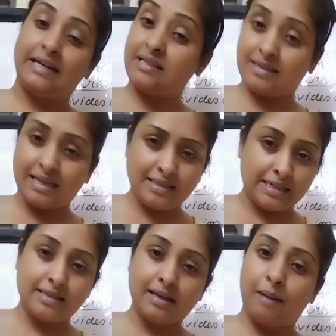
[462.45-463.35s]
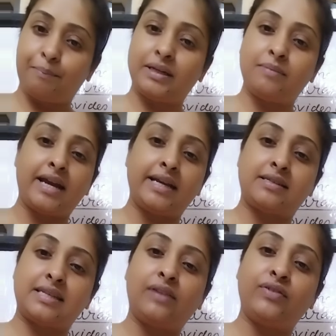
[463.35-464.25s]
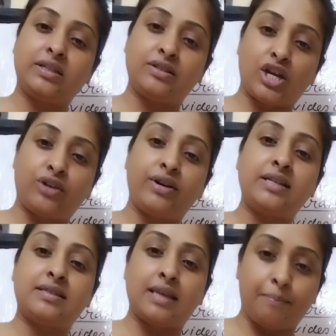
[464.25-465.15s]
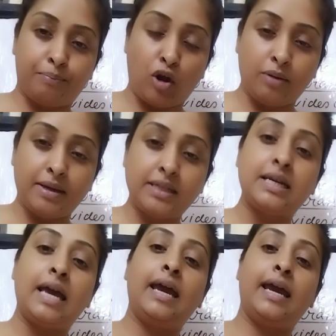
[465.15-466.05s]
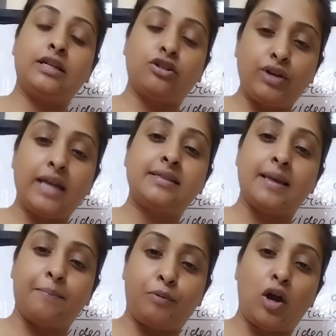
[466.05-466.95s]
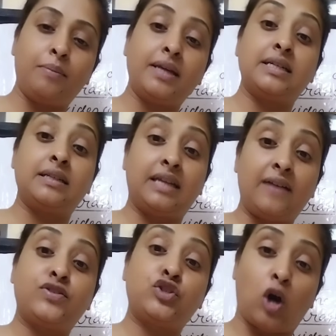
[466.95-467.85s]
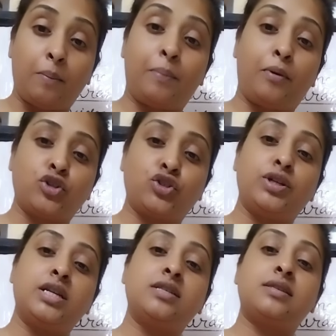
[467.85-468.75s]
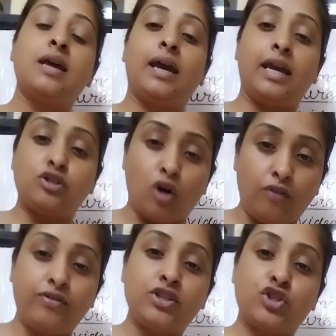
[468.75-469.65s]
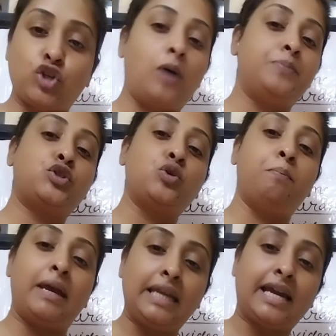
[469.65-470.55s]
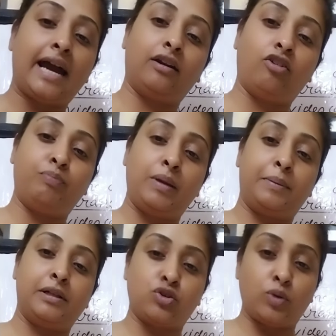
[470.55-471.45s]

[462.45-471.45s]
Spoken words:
It is, since it is a company by itself, it generates employment, it creates employment, it gives job opportunities, it offers jobs to many kind of people.